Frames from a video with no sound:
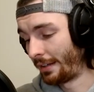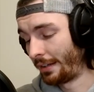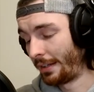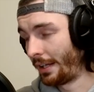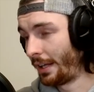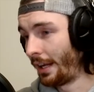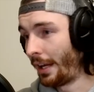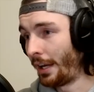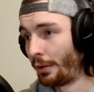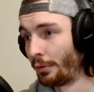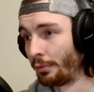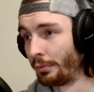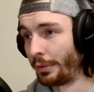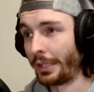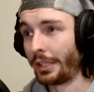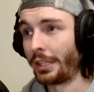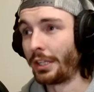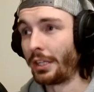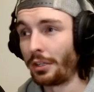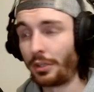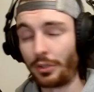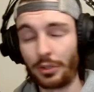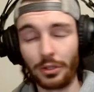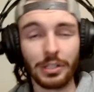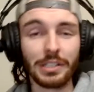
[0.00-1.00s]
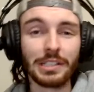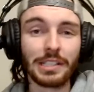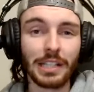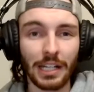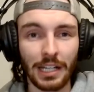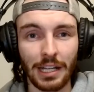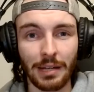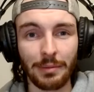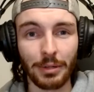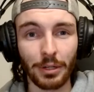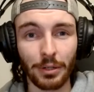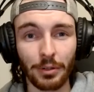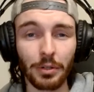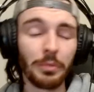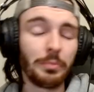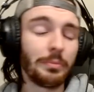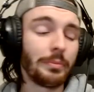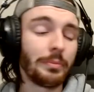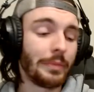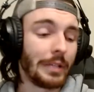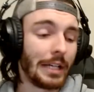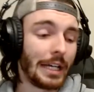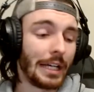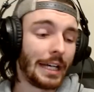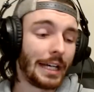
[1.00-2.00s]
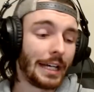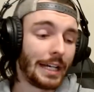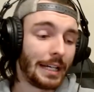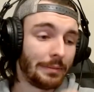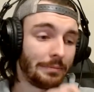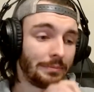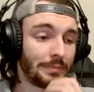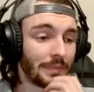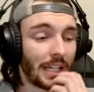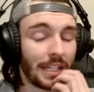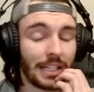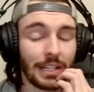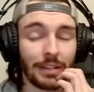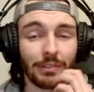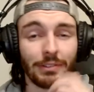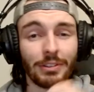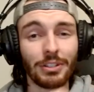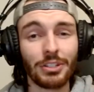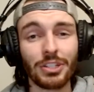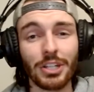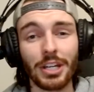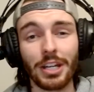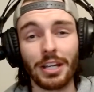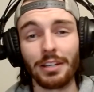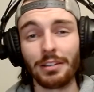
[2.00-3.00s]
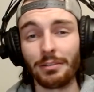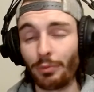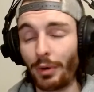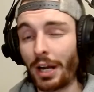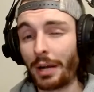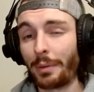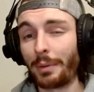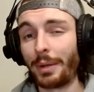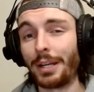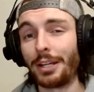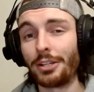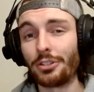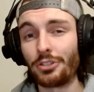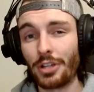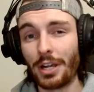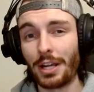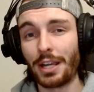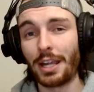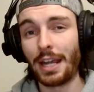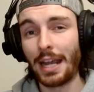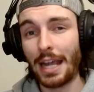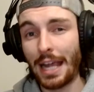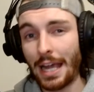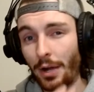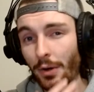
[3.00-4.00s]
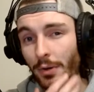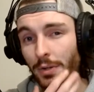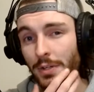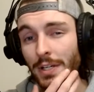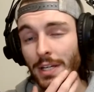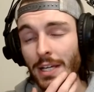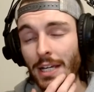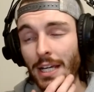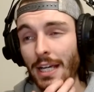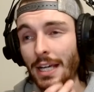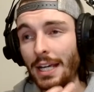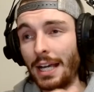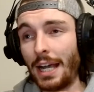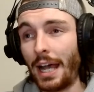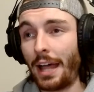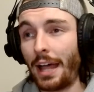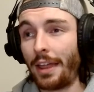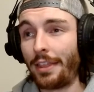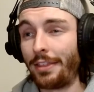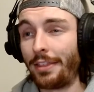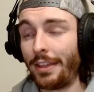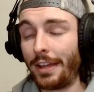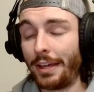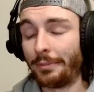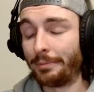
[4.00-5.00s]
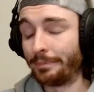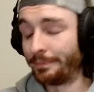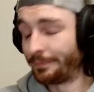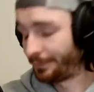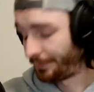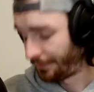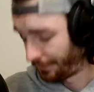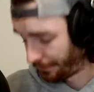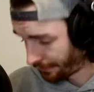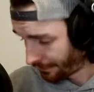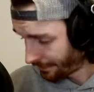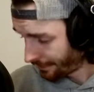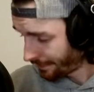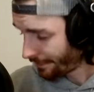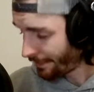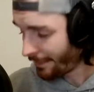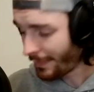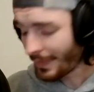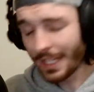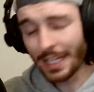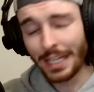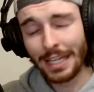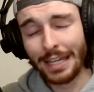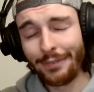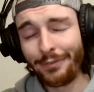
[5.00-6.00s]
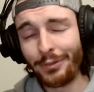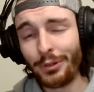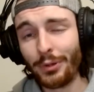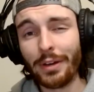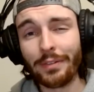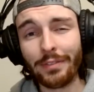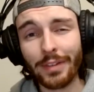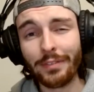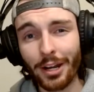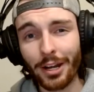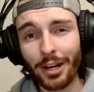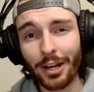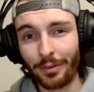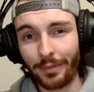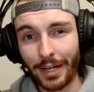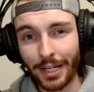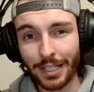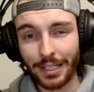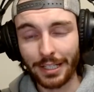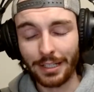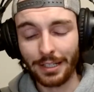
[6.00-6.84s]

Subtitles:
a really good dynamic group. I definitely recommend checking out them if you have not already.